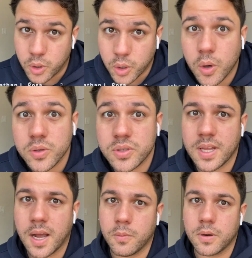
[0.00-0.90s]
coach
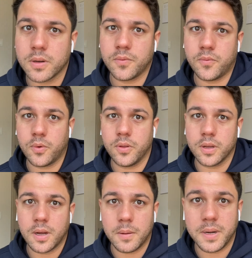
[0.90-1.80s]
that worked for the
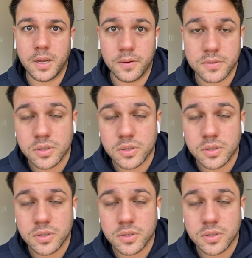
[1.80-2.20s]
company of